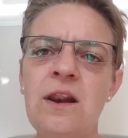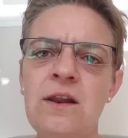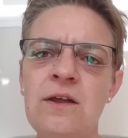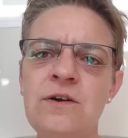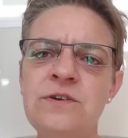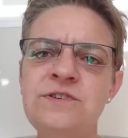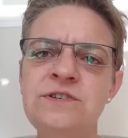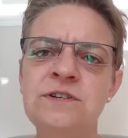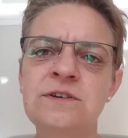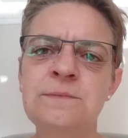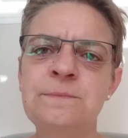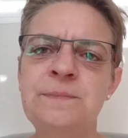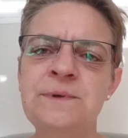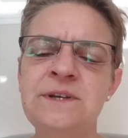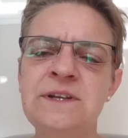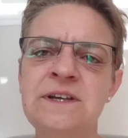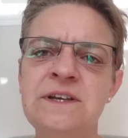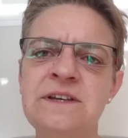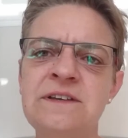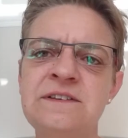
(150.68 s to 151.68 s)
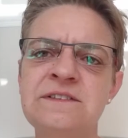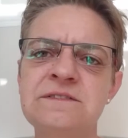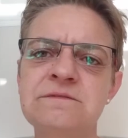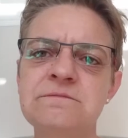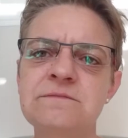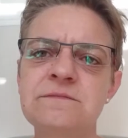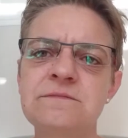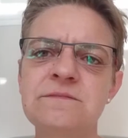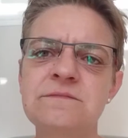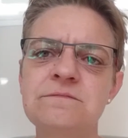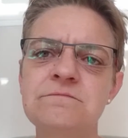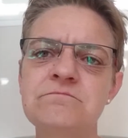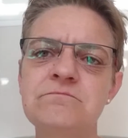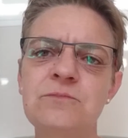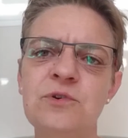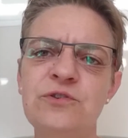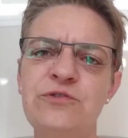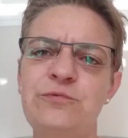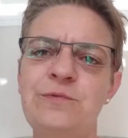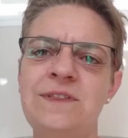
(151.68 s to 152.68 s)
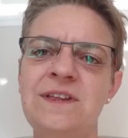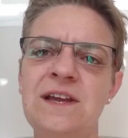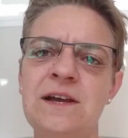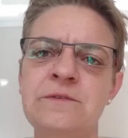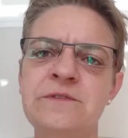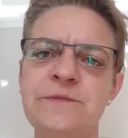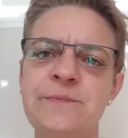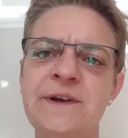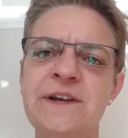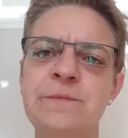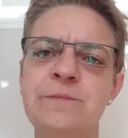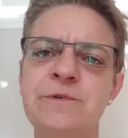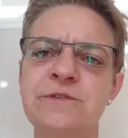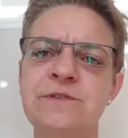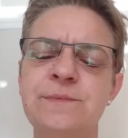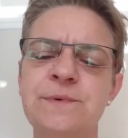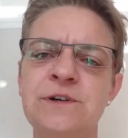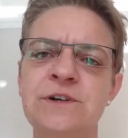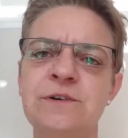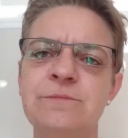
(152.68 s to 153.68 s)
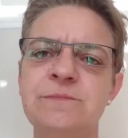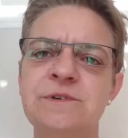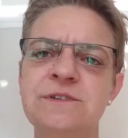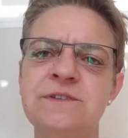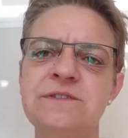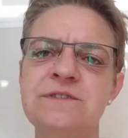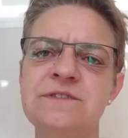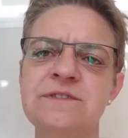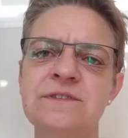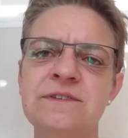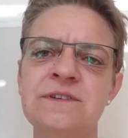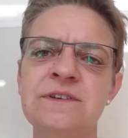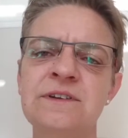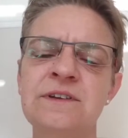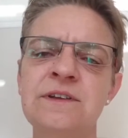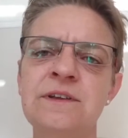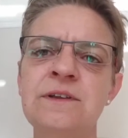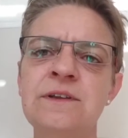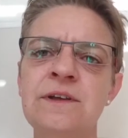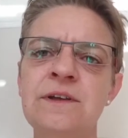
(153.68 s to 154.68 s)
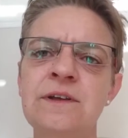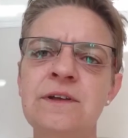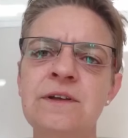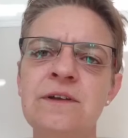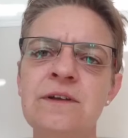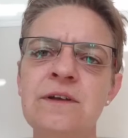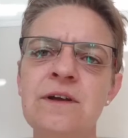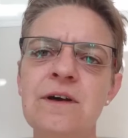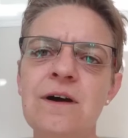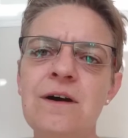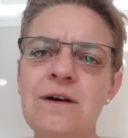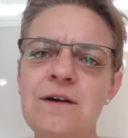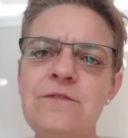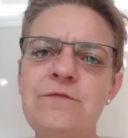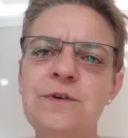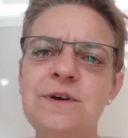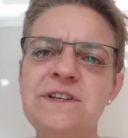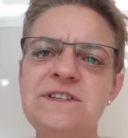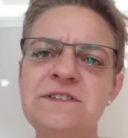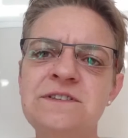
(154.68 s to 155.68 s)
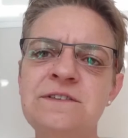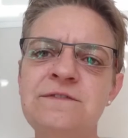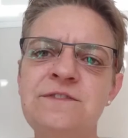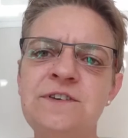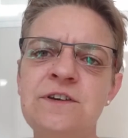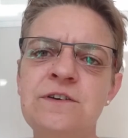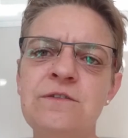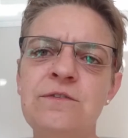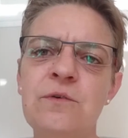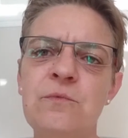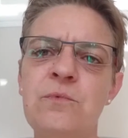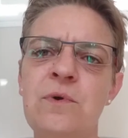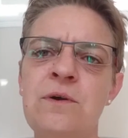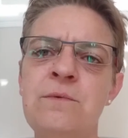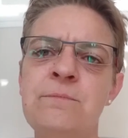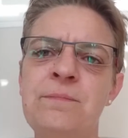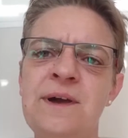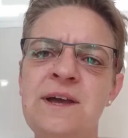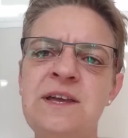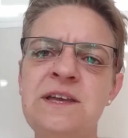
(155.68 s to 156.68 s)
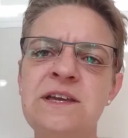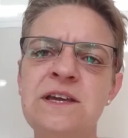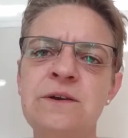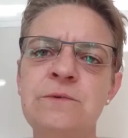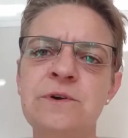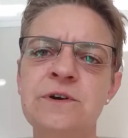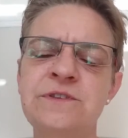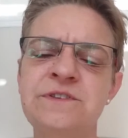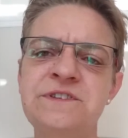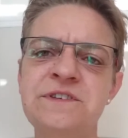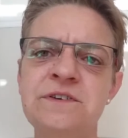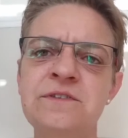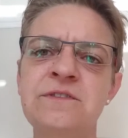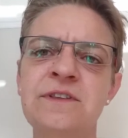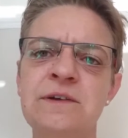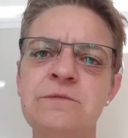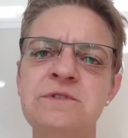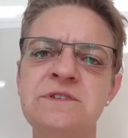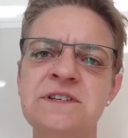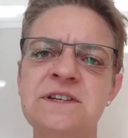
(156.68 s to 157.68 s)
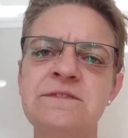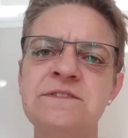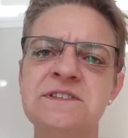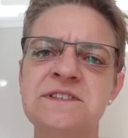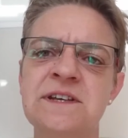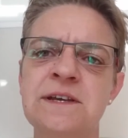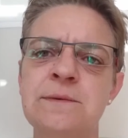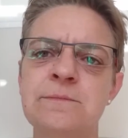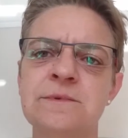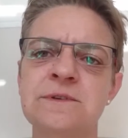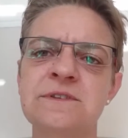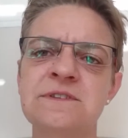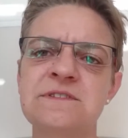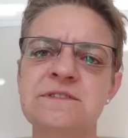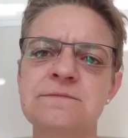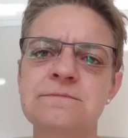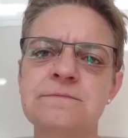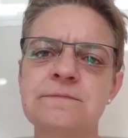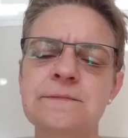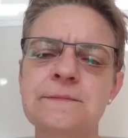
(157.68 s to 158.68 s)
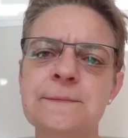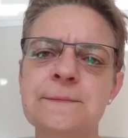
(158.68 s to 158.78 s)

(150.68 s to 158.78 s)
Larger companies, ones with accounts payable departments, I've worked in a few that won't pay you until they receive a statement.